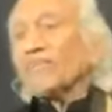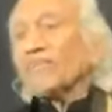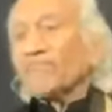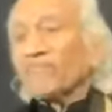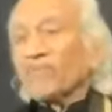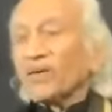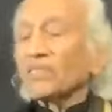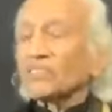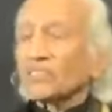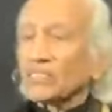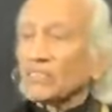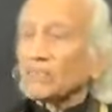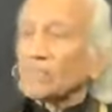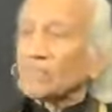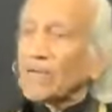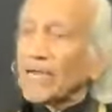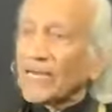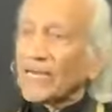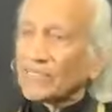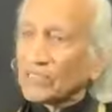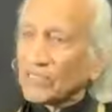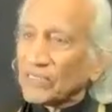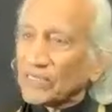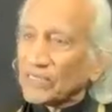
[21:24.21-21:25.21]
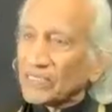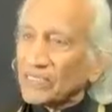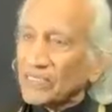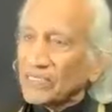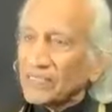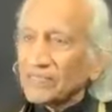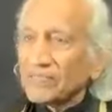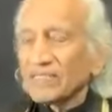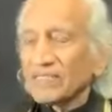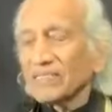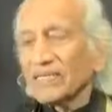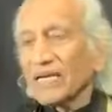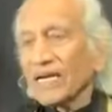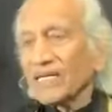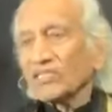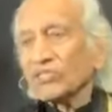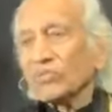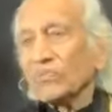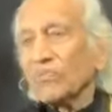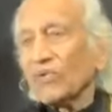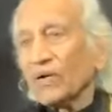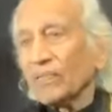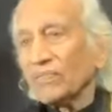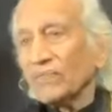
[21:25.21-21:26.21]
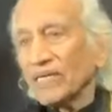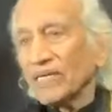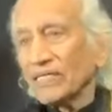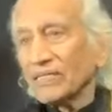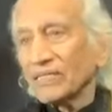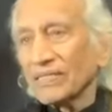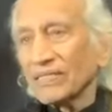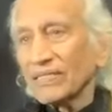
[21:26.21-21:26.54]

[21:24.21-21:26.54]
function better next moment,